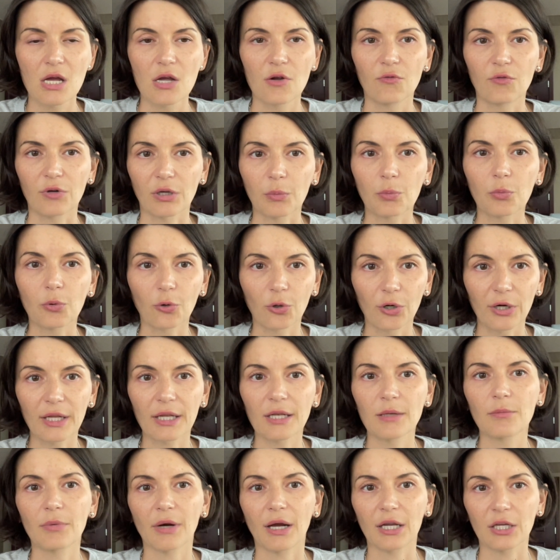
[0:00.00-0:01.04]

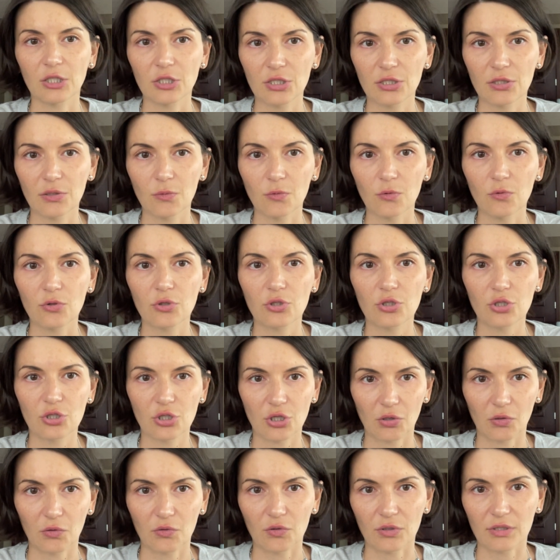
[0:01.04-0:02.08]
reported by two
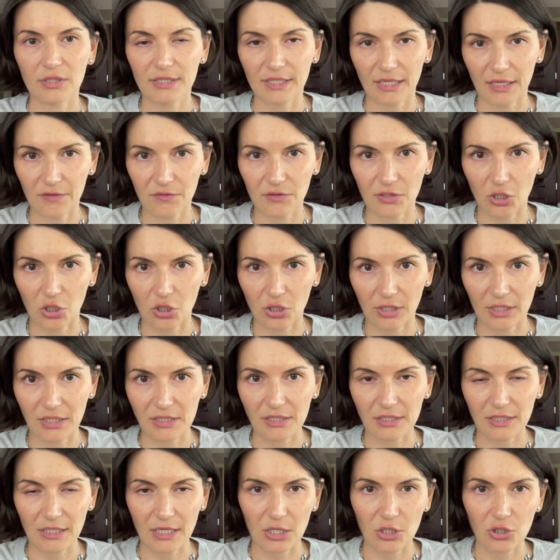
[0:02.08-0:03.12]
children's safety
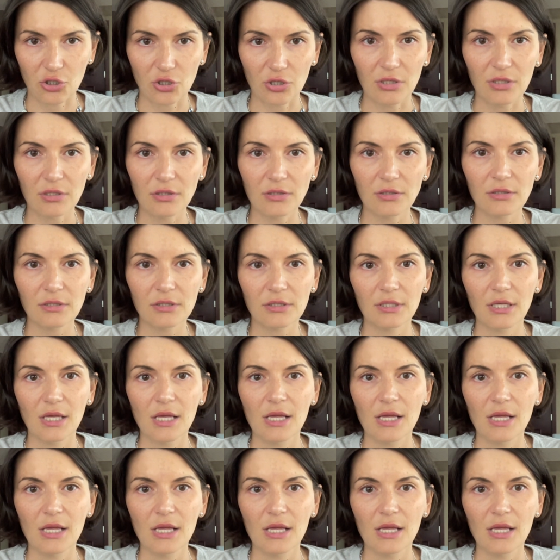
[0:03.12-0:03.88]
organizations.